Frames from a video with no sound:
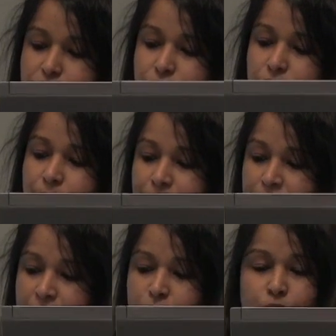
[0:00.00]
So
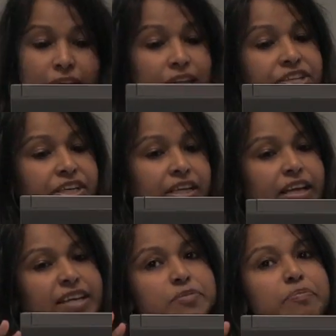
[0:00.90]
religion,
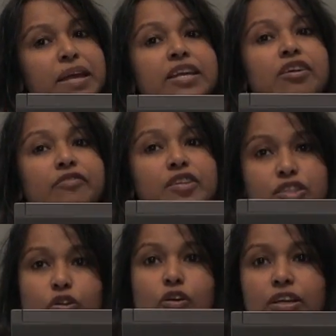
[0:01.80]
as many of the
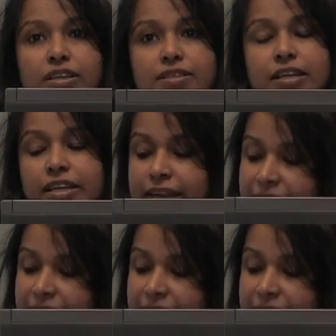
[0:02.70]
scholars in